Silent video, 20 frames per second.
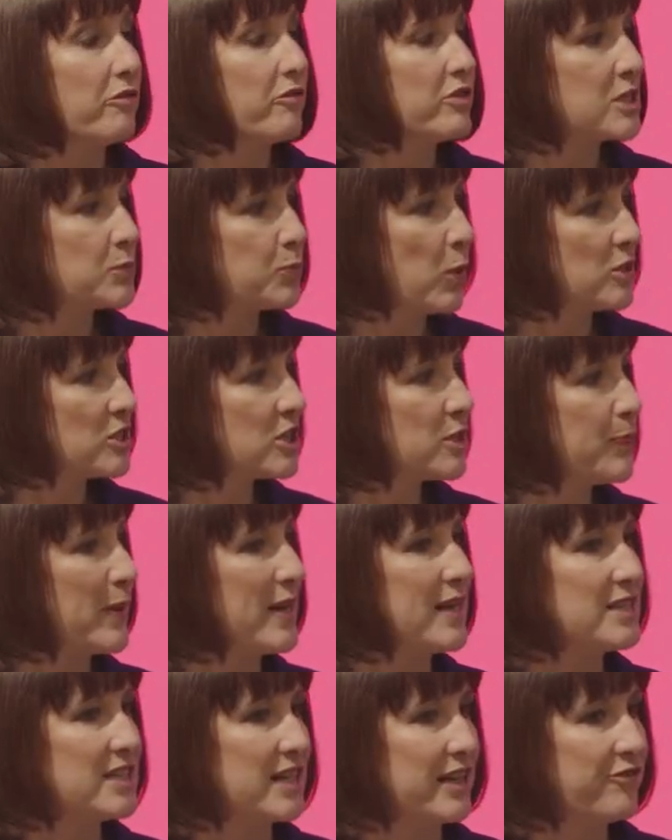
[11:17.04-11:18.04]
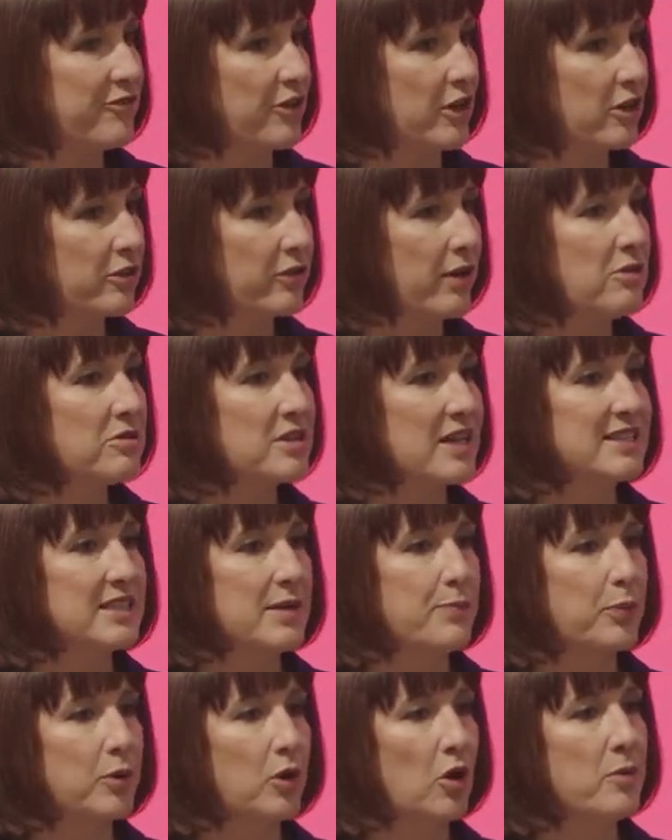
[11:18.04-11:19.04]
Responsibility for growth and
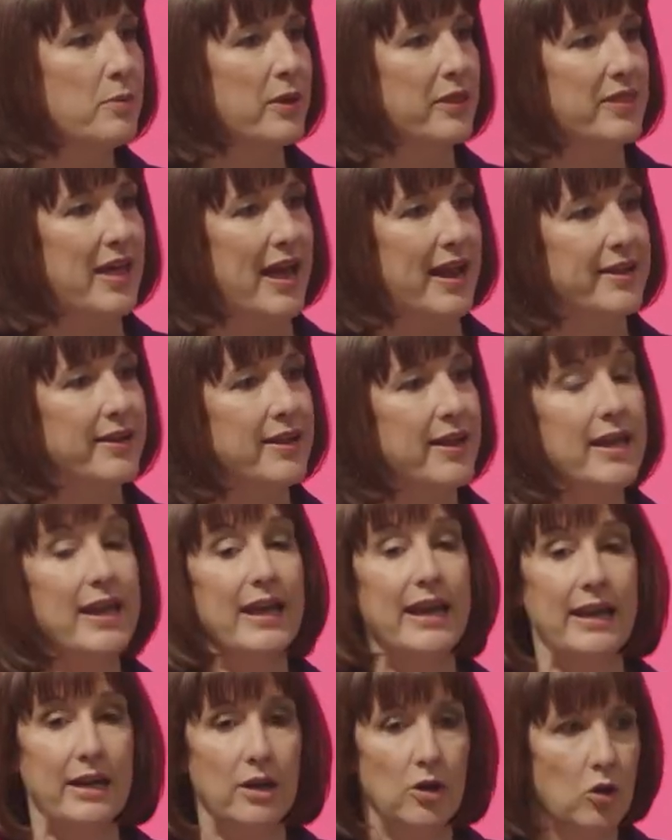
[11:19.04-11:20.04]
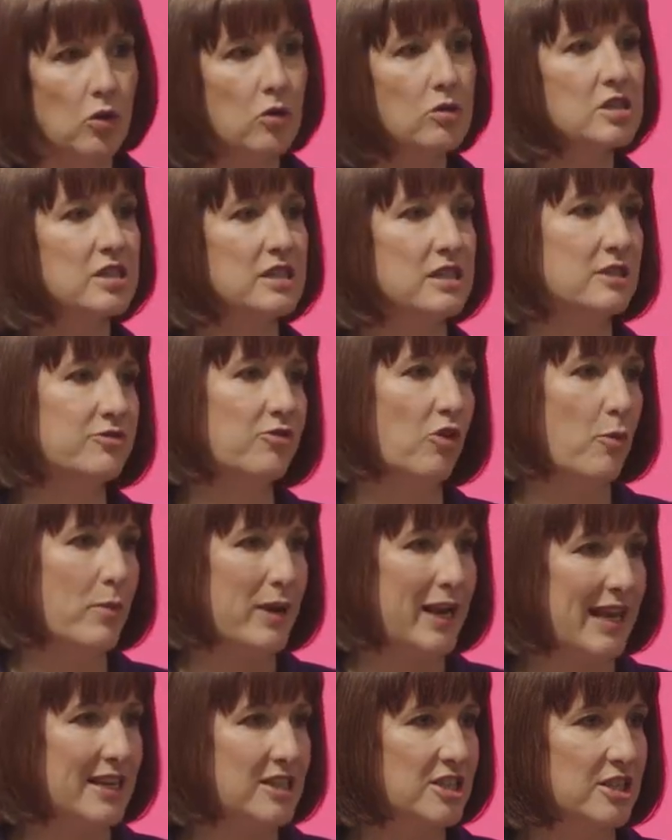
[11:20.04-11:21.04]
employment then, in Lawson's
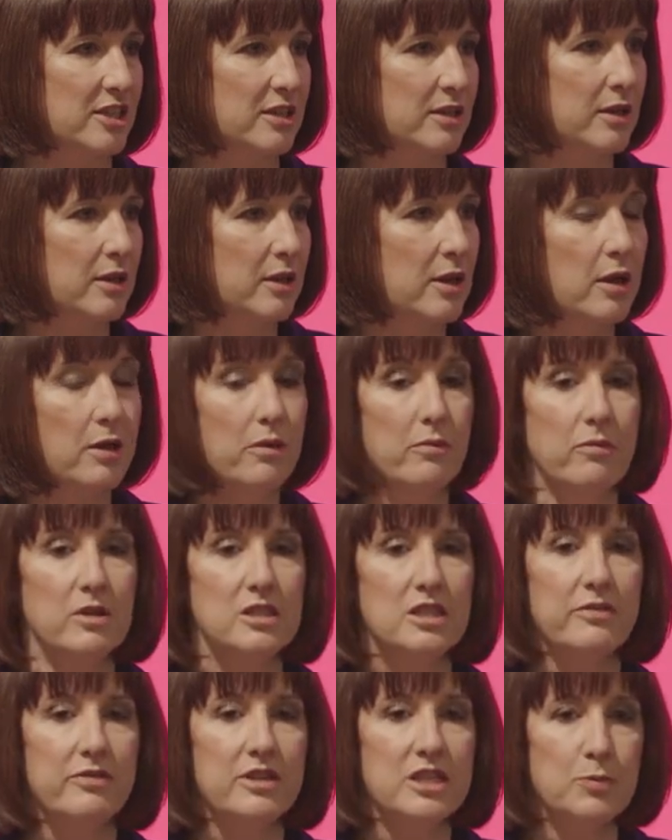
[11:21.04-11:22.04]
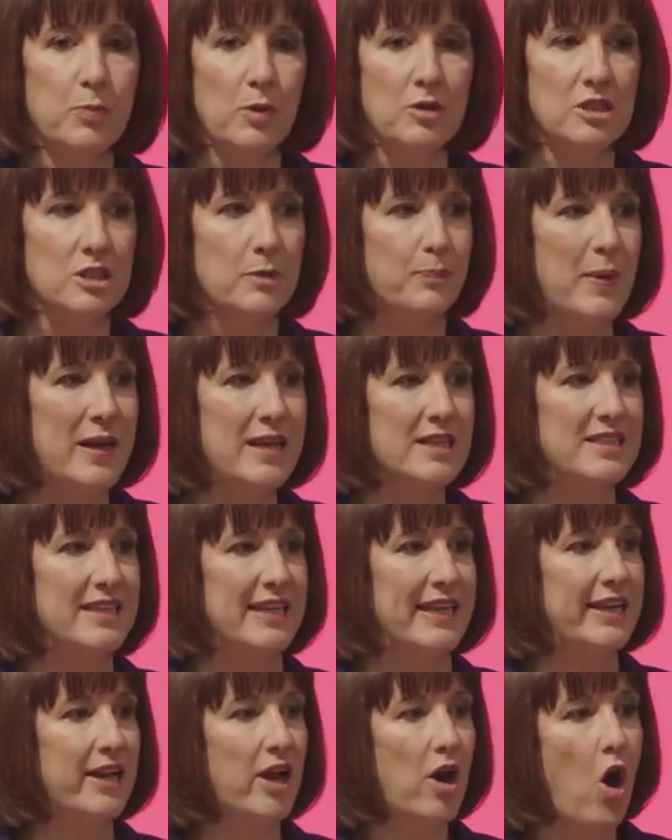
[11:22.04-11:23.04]
formulation, was the
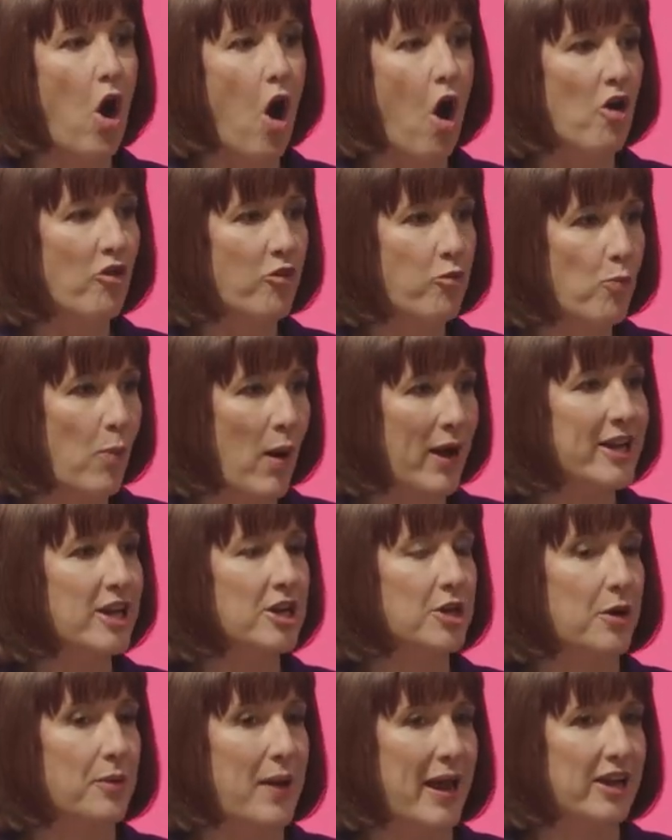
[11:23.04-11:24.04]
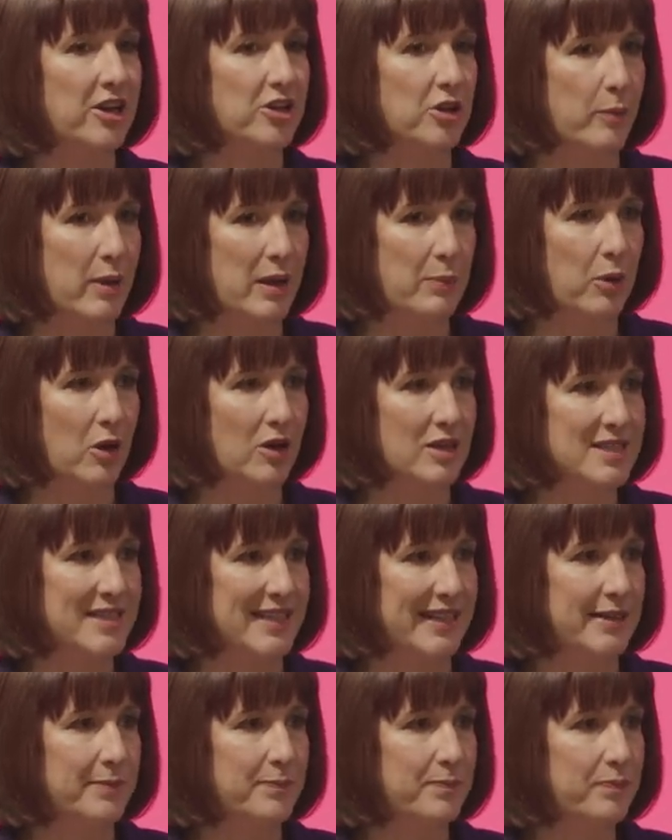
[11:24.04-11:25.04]
responsibility of microeconomic
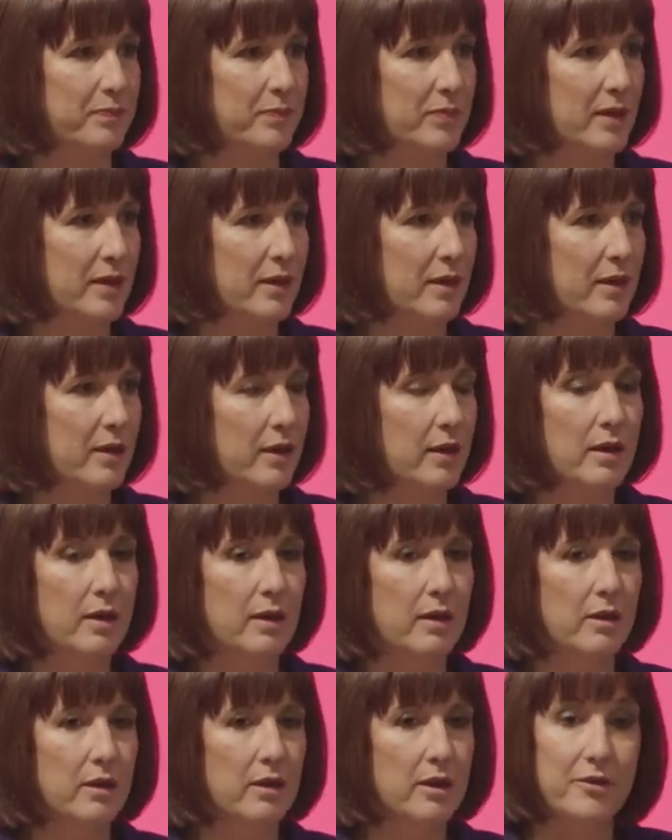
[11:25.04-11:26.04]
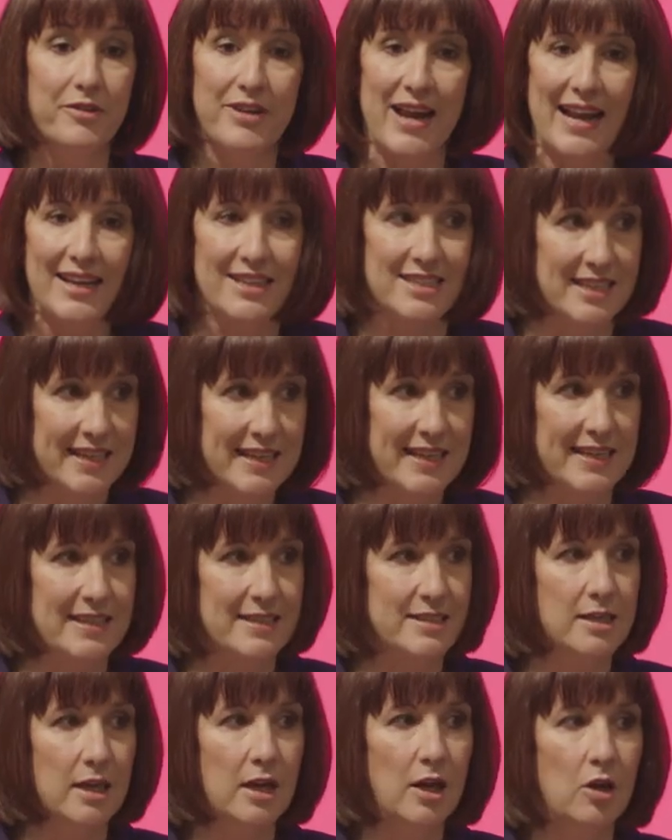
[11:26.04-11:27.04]
policy. The reality
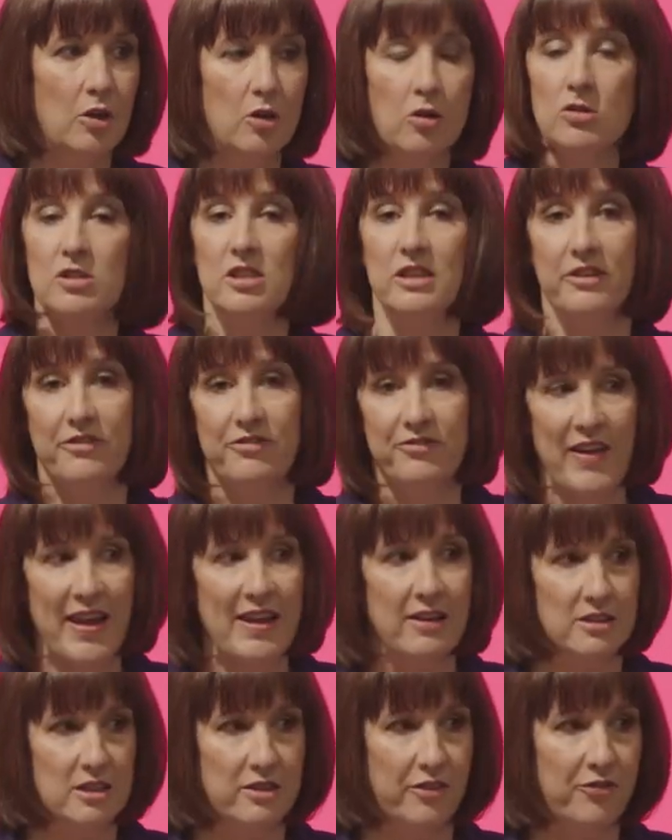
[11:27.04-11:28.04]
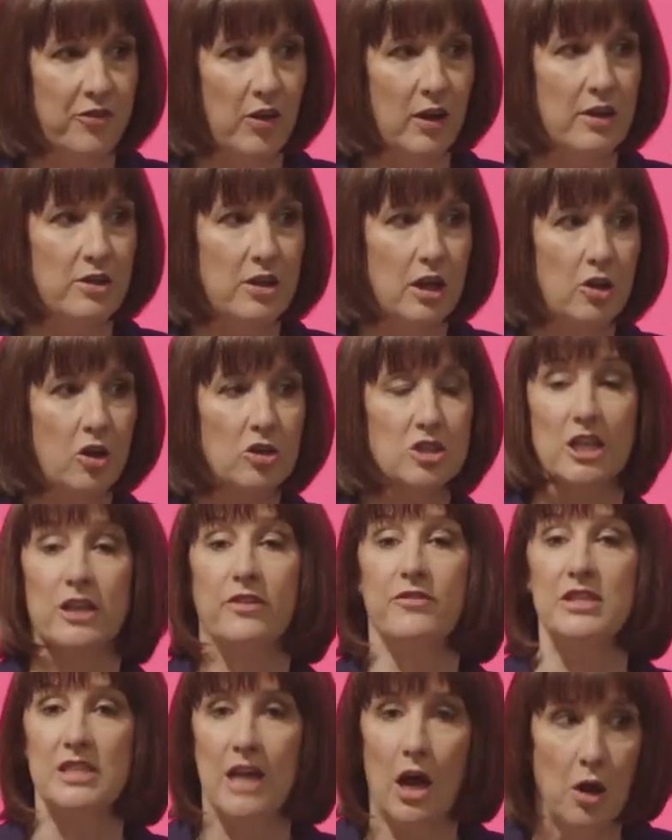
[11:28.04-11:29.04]
is, Lawson failed to follow the logic
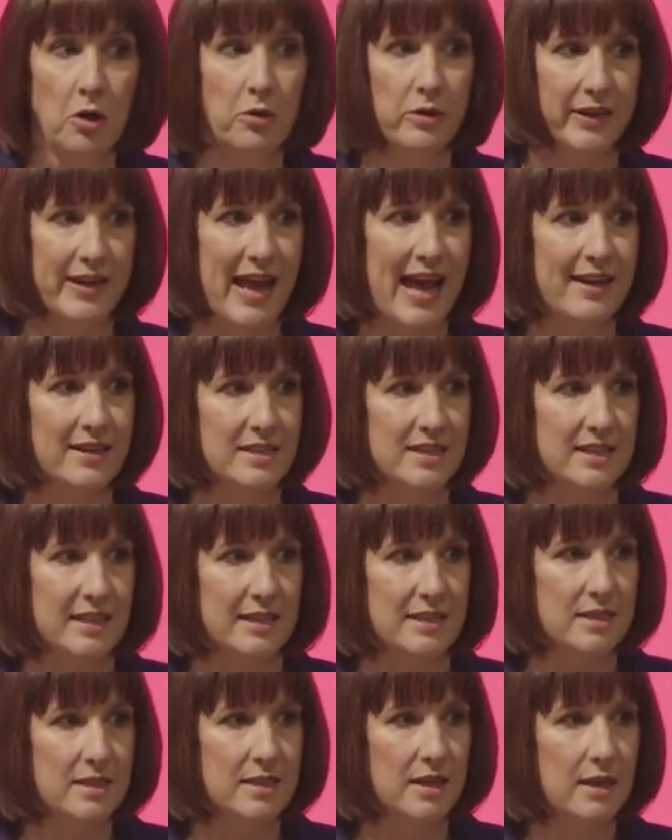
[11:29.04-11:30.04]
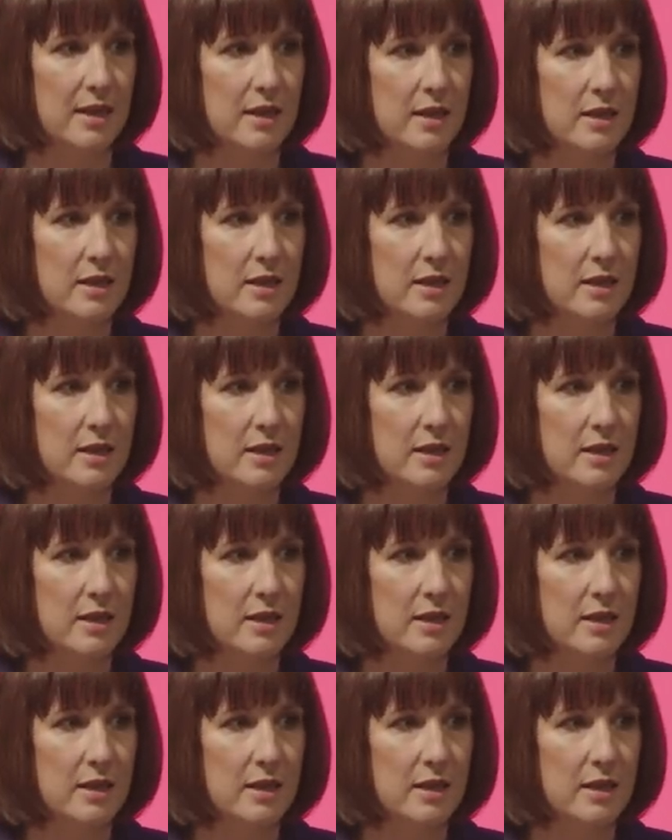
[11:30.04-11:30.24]
of his own analysis,